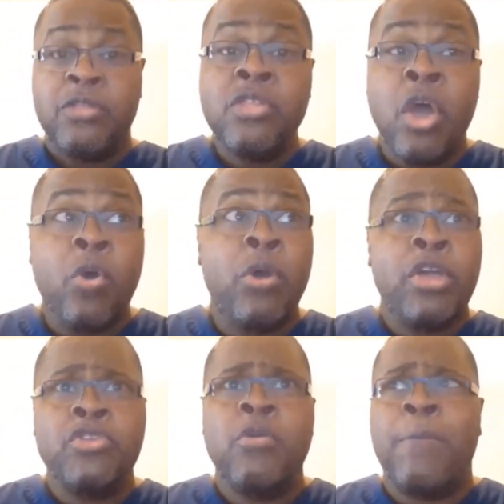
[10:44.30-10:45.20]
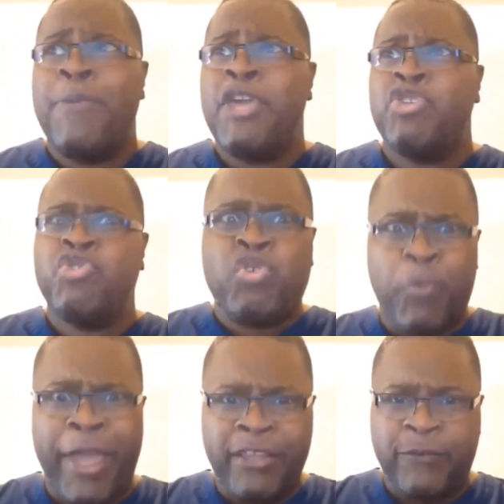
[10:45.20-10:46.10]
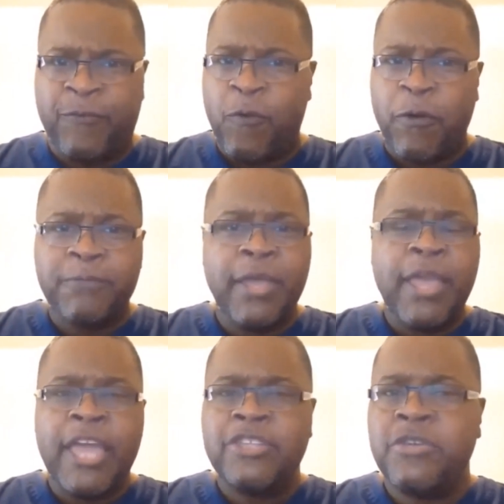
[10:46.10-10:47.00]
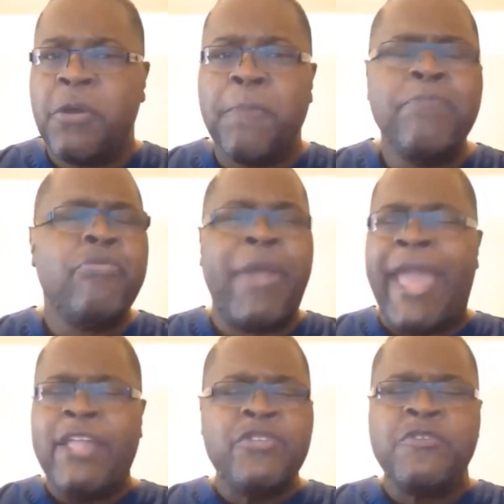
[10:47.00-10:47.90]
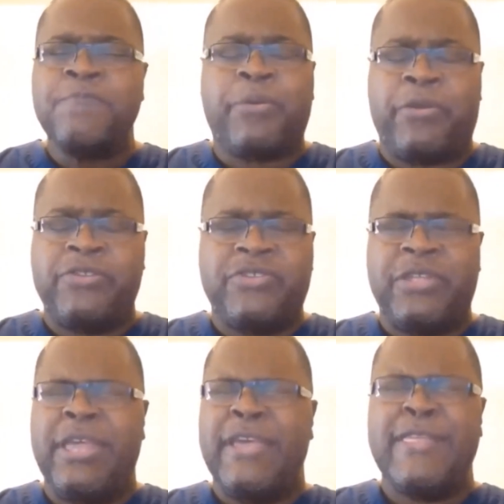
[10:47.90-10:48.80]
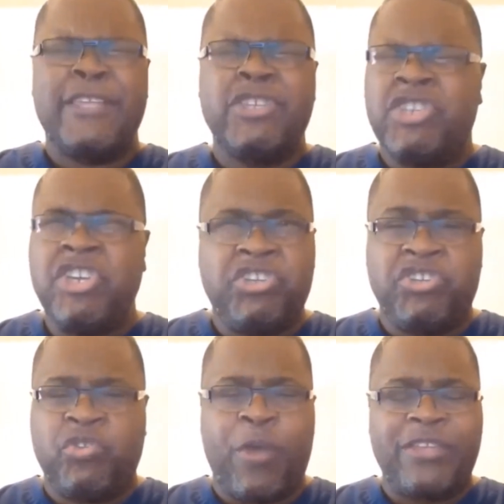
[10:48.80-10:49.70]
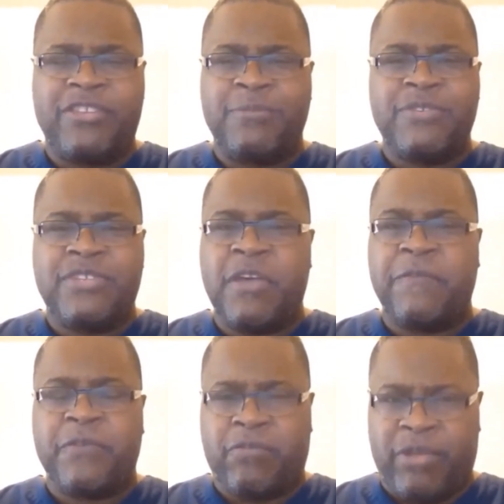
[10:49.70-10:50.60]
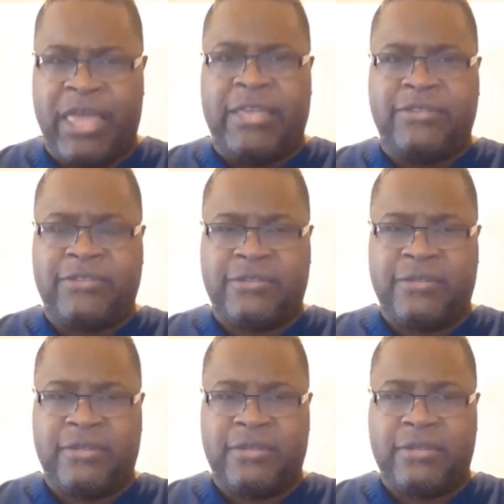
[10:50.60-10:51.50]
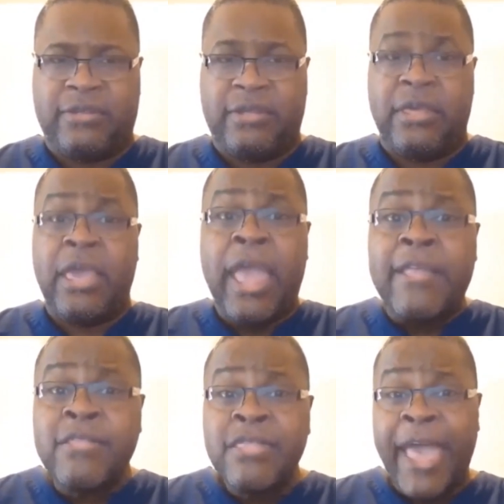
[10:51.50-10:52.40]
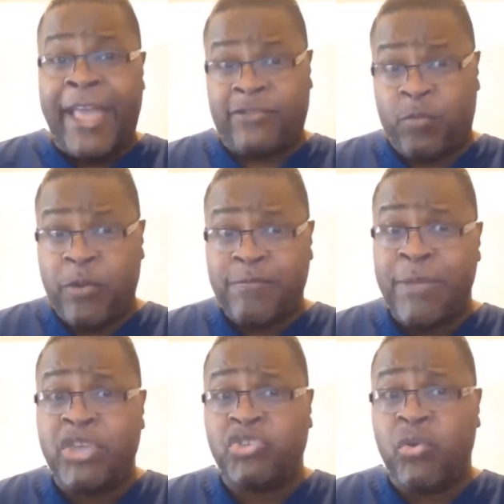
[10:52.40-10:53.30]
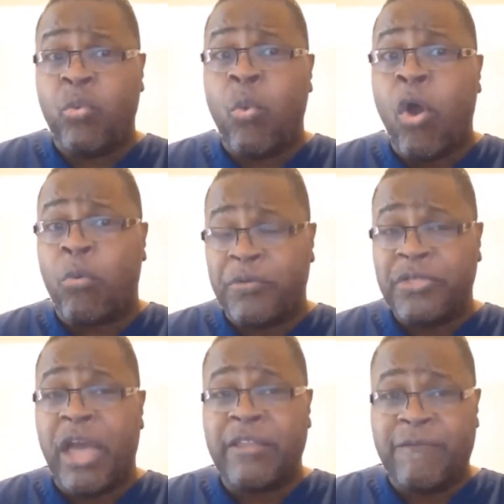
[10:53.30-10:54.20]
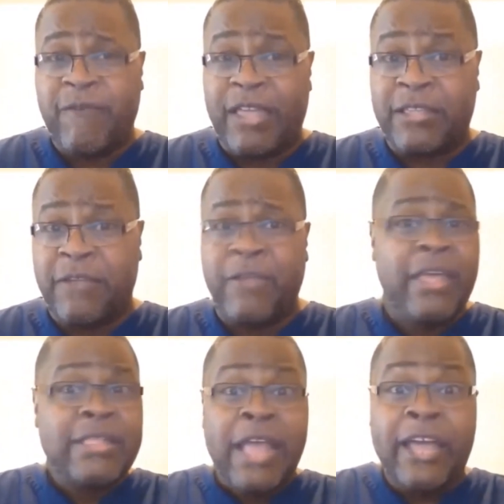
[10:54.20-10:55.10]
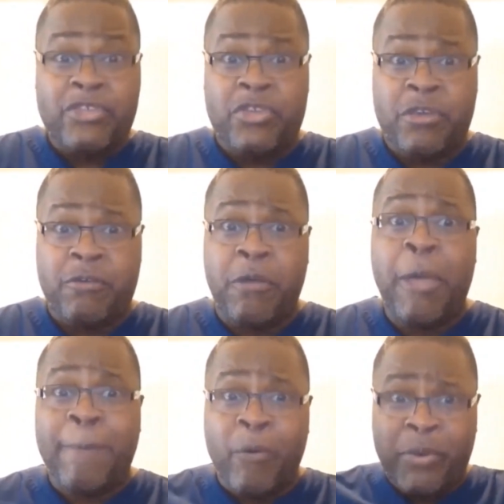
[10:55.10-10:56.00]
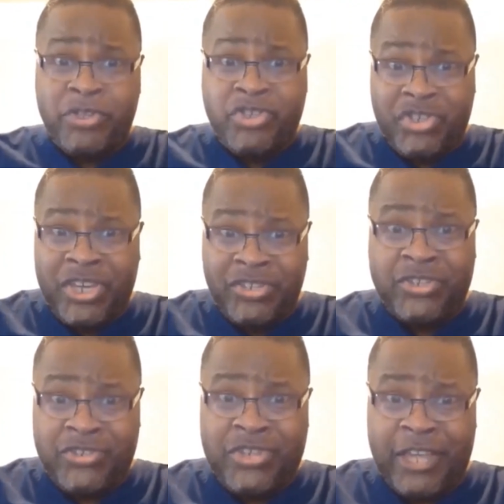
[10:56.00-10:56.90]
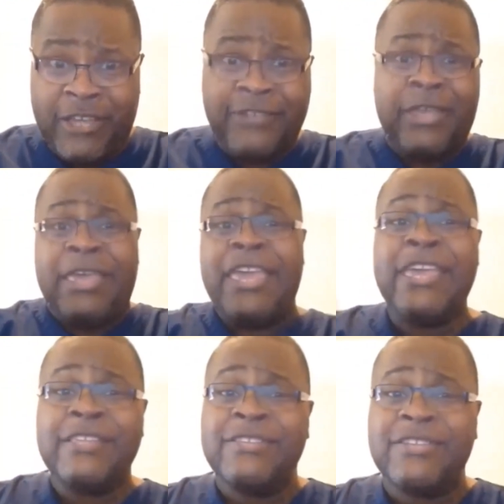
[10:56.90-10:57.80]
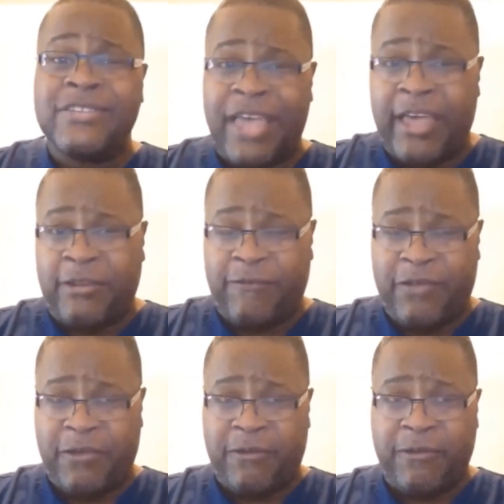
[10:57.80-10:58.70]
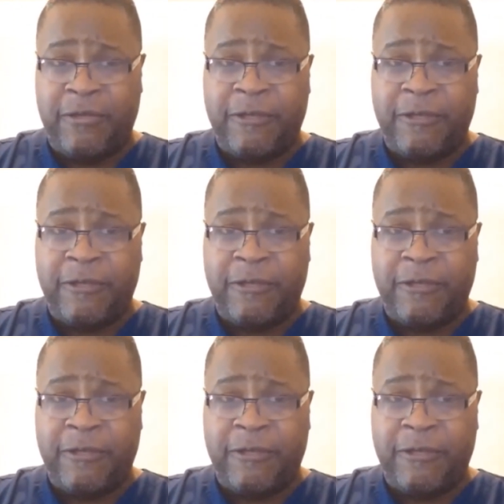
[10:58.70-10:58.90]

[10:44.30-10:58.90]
No, you are being transformed into a brand new person that Jesus Christ himself creates. And that's what makes your walk with God effective. Not you, but what Jesus does inside of you.